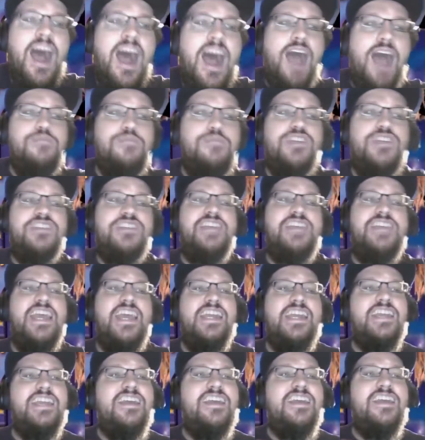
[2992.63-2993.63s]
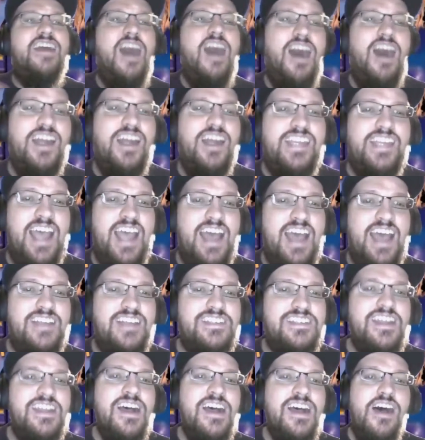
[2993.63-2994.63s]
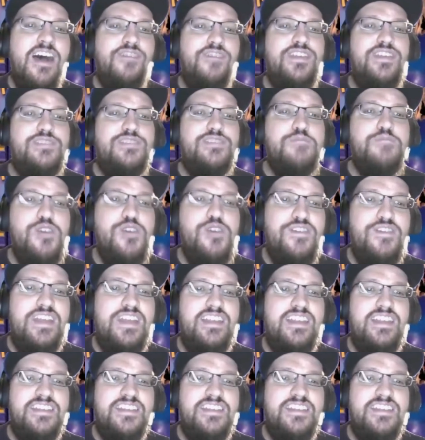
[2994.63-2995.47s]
I'm just saying, in the context of this movie,